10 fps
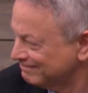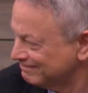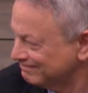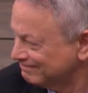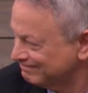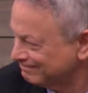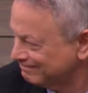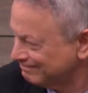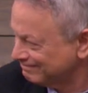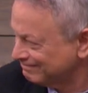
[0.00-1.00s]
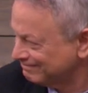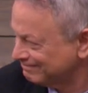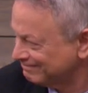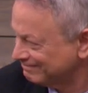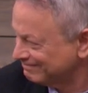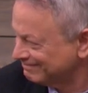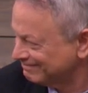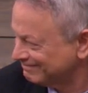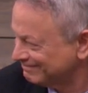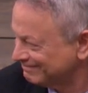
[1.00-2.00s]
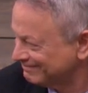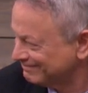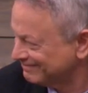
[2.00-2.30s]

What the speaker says: This person isn't speaking.